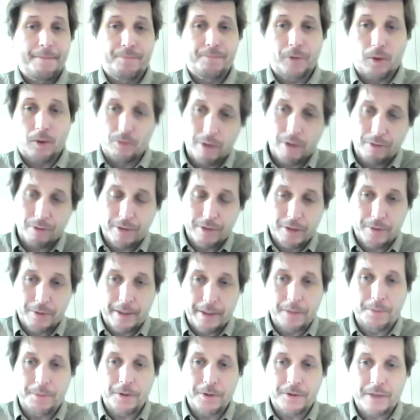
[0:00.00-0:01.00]
or roughly
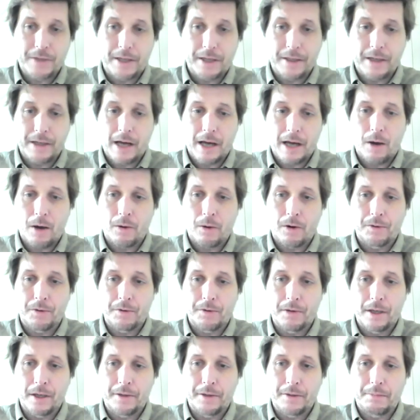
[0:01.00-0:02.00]
20% now
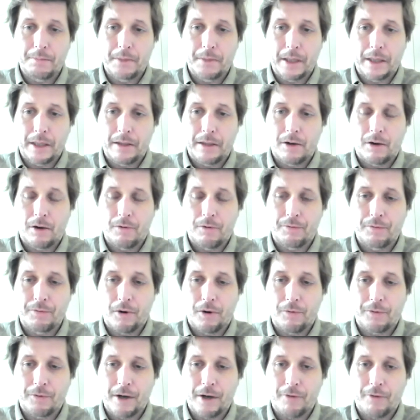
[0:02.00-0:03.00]
at the mean
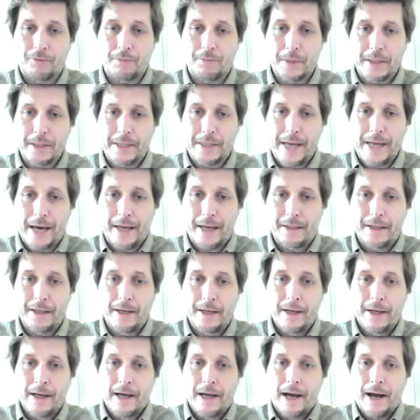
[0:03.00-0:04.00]
of government debt,
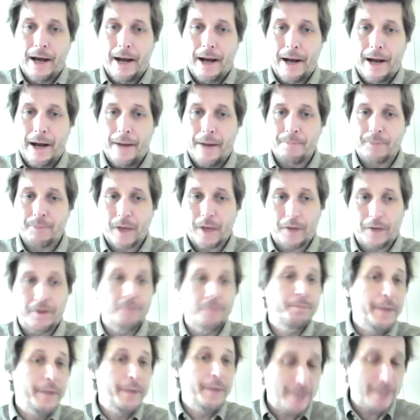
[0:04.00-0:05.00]
there
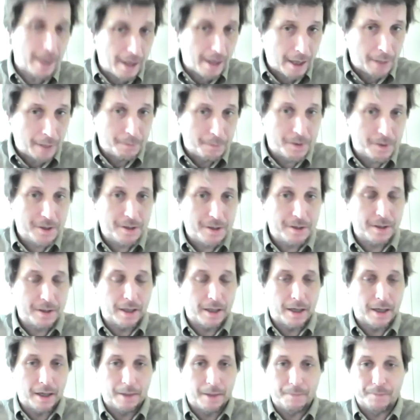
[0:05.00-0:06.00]
have been times
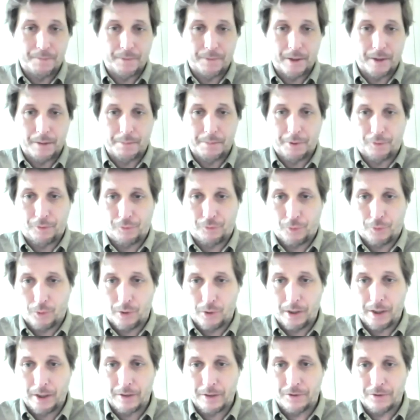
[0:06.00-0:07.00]
before
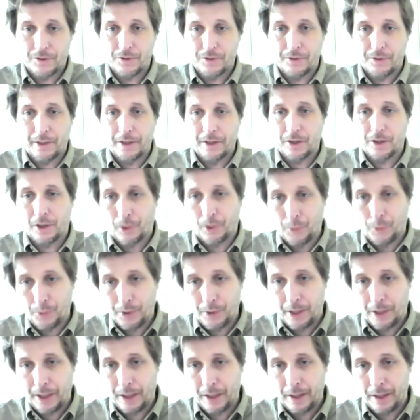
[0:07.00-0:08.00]
in history,
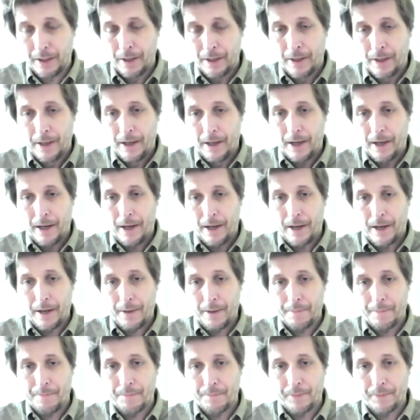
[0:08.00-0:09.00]
including
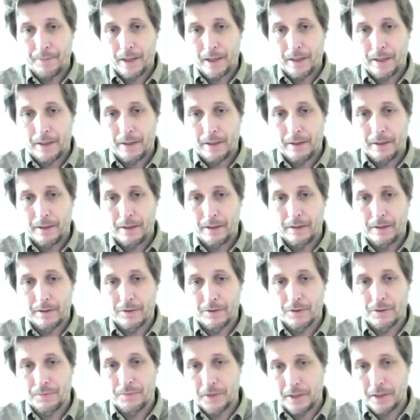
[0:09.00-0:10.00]
in
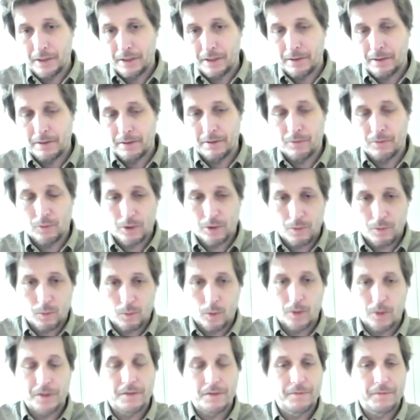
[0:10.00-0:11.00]
sort of the
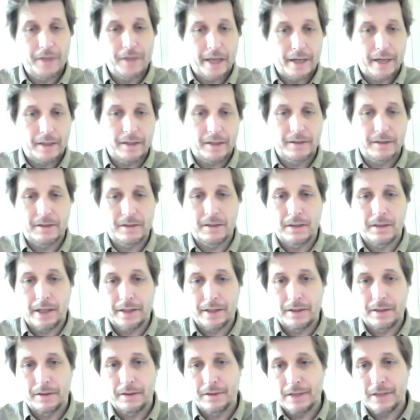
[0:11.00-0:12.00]
wars of the 18th and
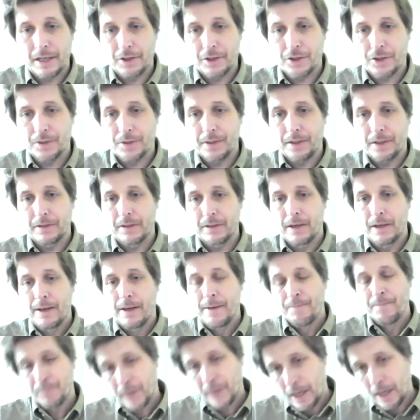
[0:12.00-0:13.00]
19th centuries,
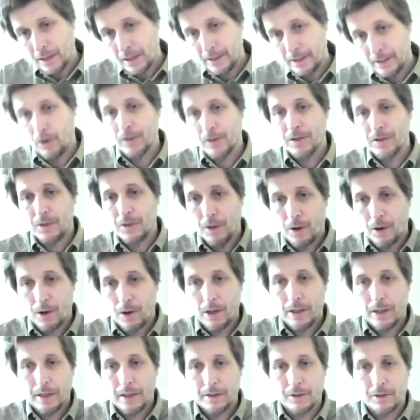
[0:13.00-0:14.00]
and also
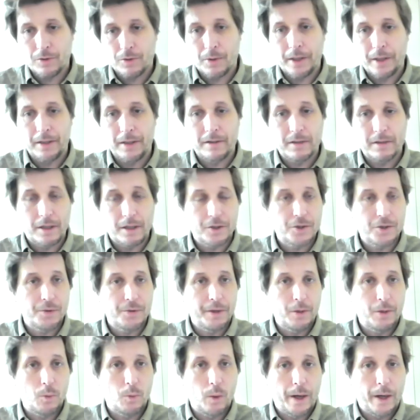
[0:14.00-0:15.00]
early in the 20th
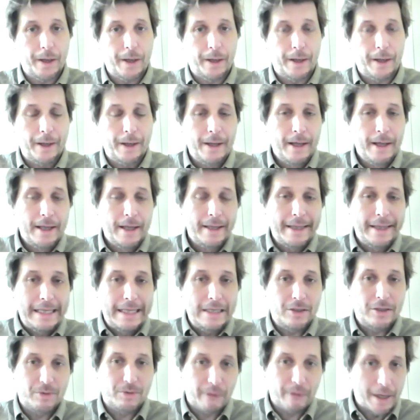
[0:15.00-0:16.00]
century, when
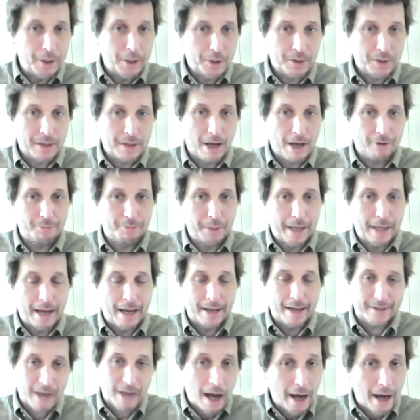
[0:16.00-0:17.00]
these ratios have been
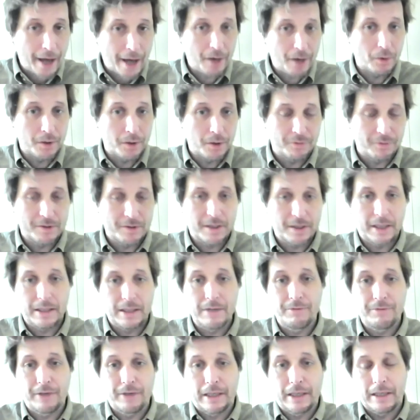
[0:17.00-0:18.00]
as high or even
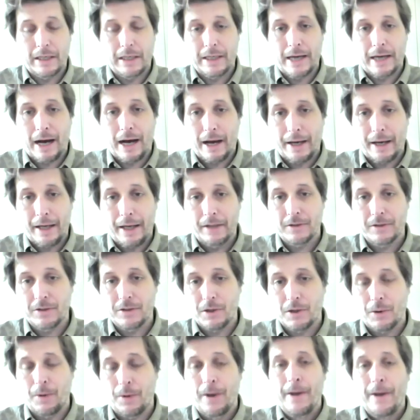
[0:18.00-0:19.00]
significantly higher.
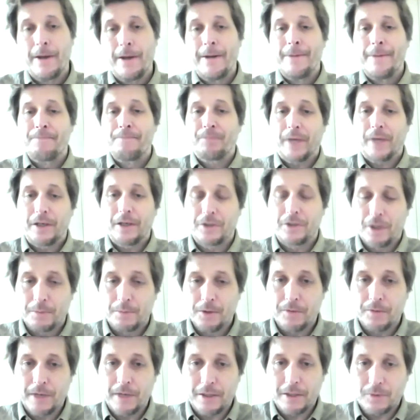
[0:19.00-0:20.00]
So in terms
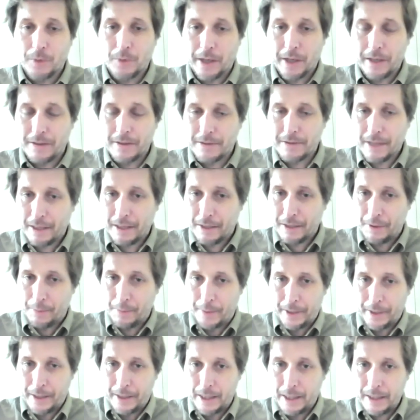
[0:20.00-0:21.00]
of, that's what I said at the
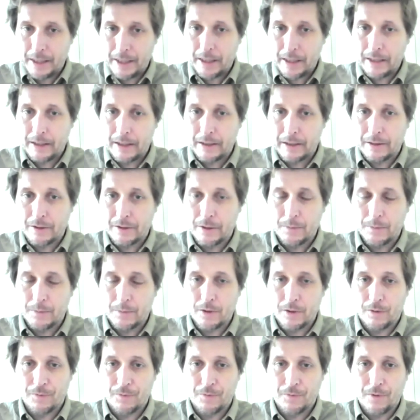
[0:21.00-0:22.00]
beginning, in terms
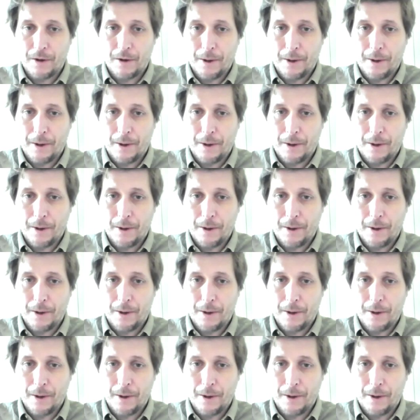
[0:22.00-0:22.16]
of